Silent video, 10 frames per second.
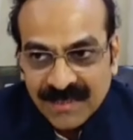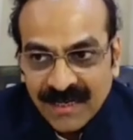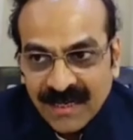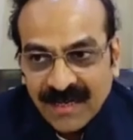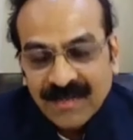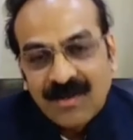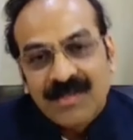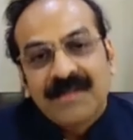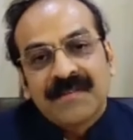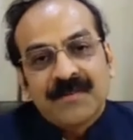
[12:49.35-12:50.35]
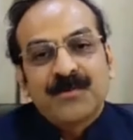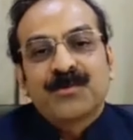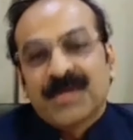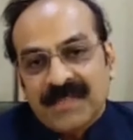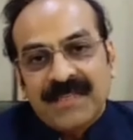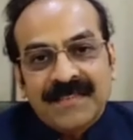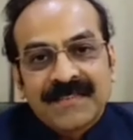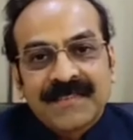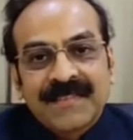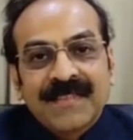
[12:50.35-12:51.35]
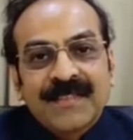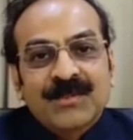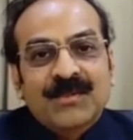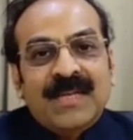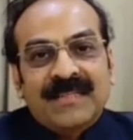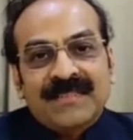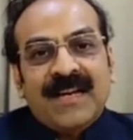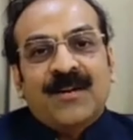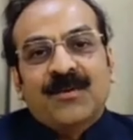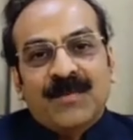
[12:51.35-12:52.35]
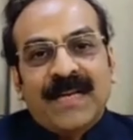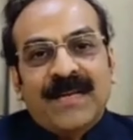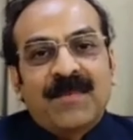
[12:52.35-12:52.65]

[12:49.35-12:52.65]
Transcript: and not 100 to 200 years. So that is so. Are, are you